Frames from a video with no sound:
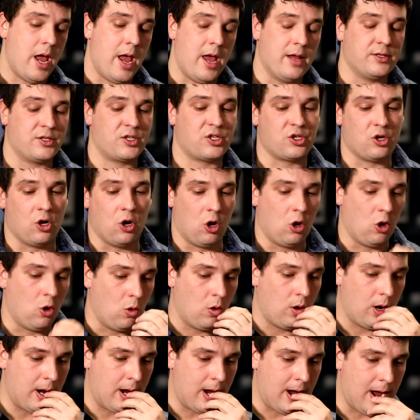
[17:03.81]
And
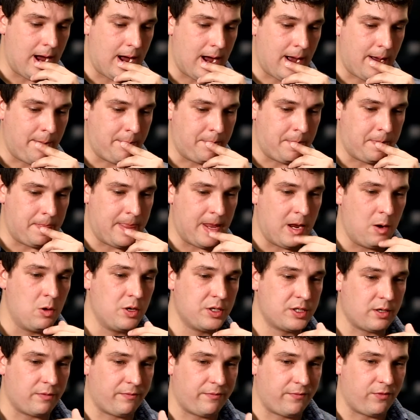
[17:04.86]
so it
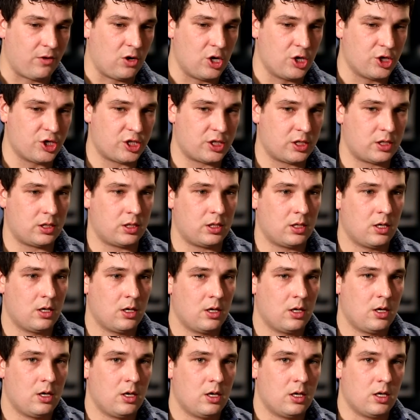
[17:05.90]
was the first
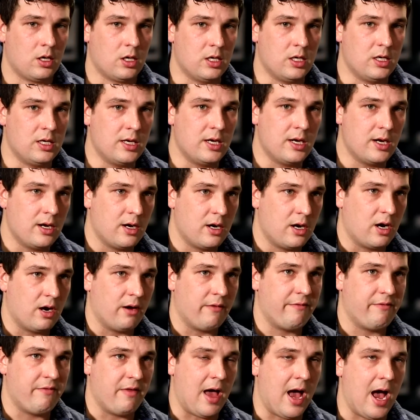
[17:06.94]
year
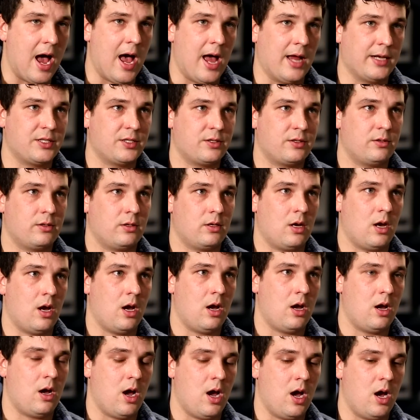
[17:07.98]
of that
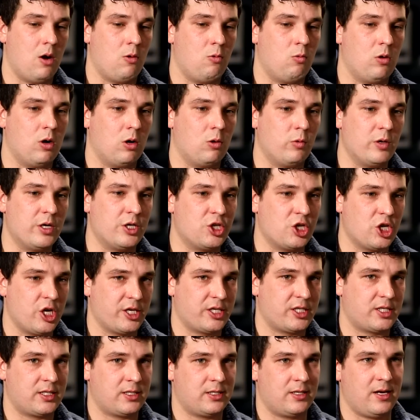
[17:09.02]
where we
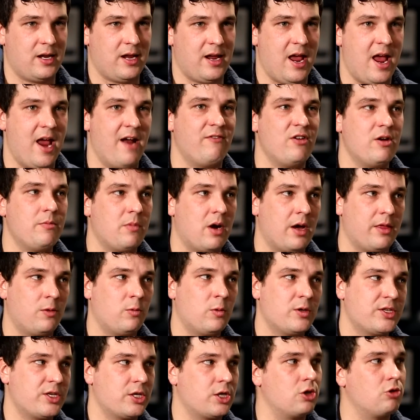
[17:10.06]
just, every
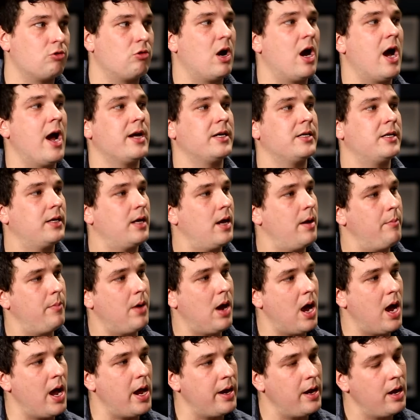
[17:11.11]
month was a grind to get
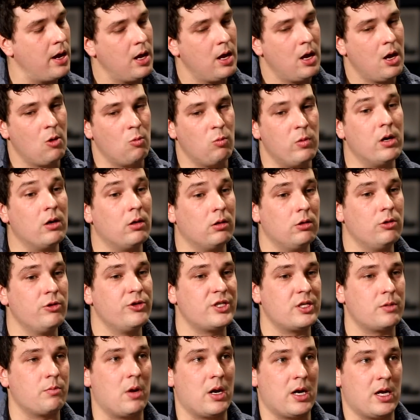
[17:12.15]
by. We were
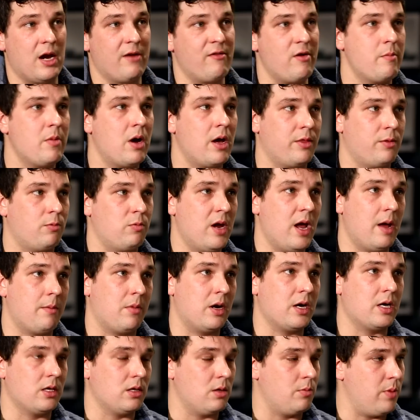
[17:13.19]
losing money every month. We had
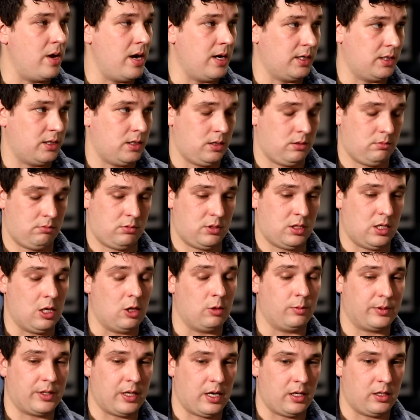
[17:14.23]
money in the bank to
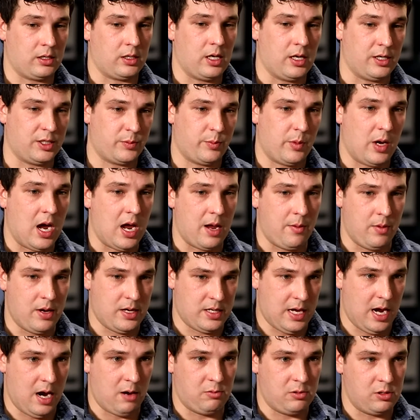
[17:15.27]
help kind of get us by,
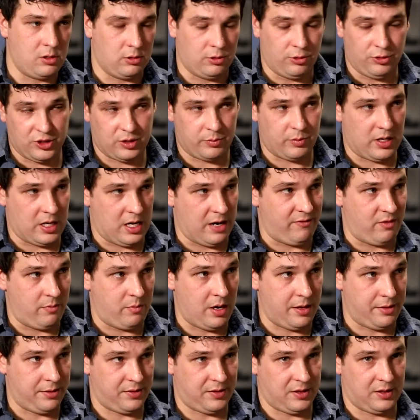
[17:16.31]
but we were losing money every
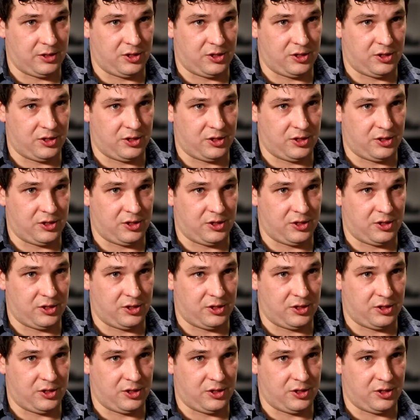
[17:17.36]
month.